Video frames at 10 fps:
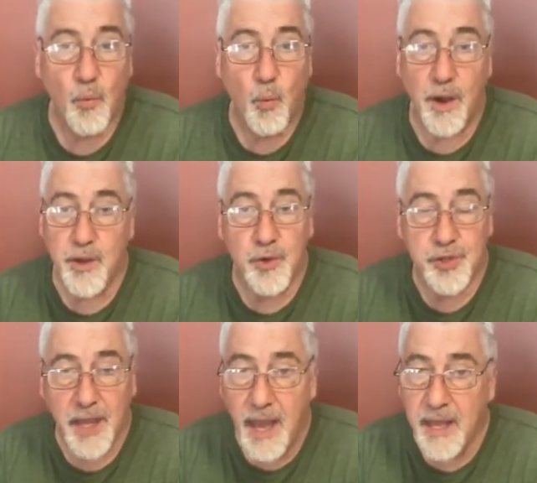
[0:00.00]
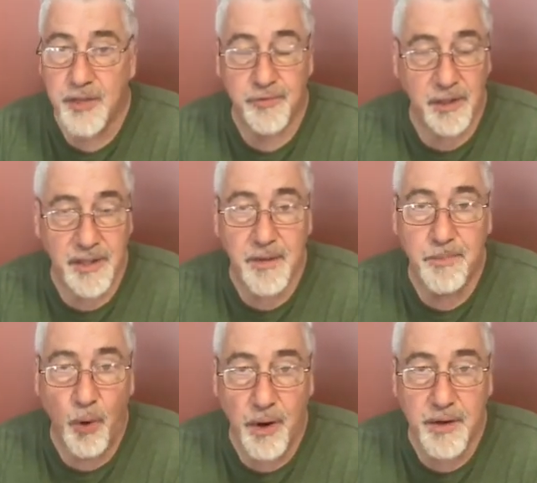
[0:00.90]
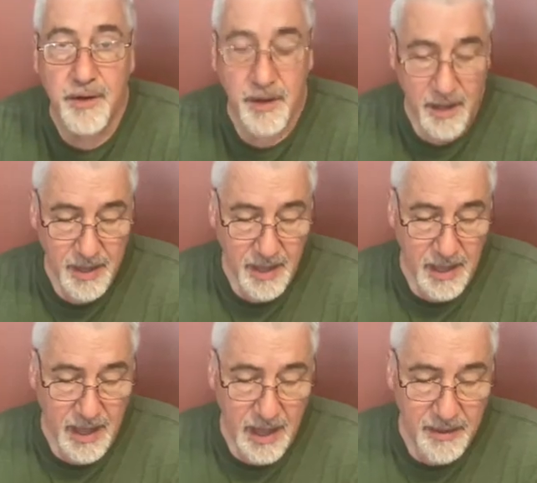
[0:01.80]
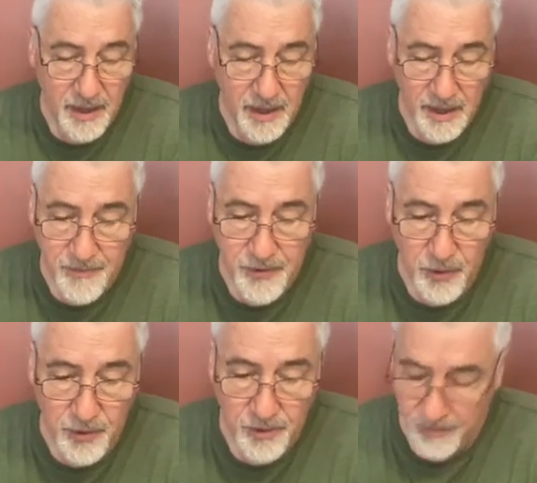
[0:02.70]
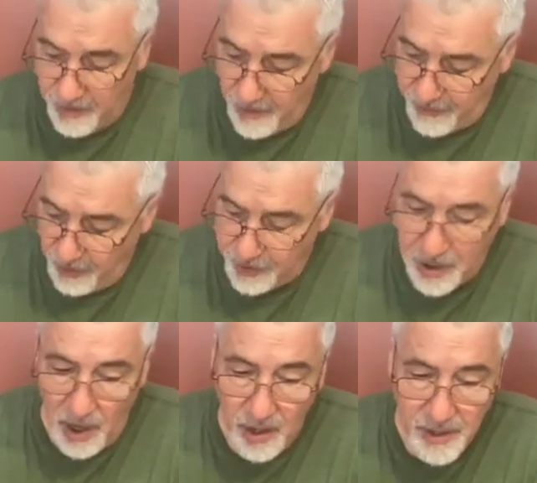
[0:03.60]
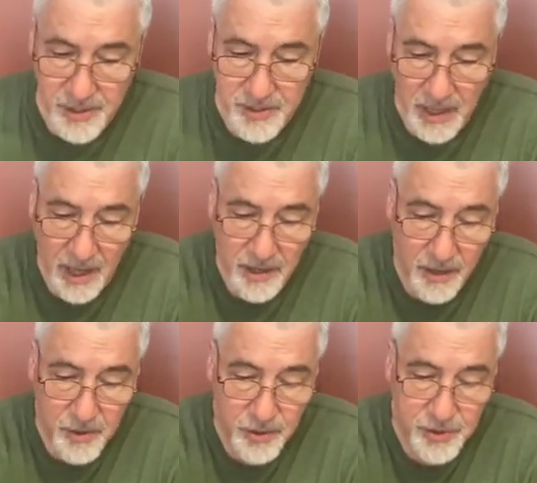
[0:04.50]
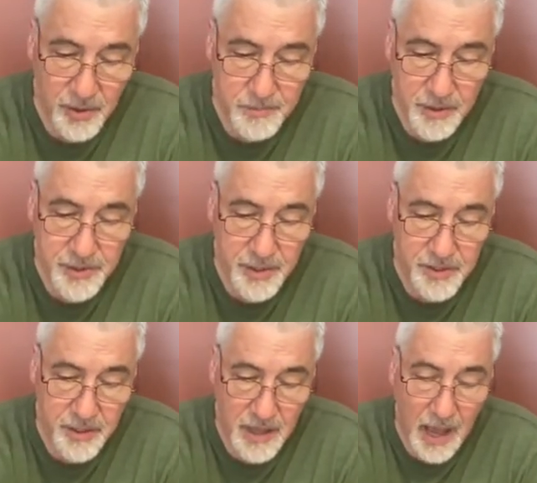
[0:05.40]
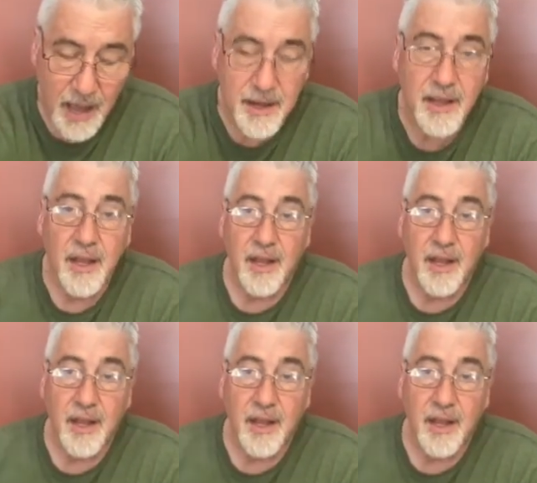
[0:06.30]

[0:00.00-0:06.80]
what you say is really important and uh, if you're if your tongue is not under submission to God,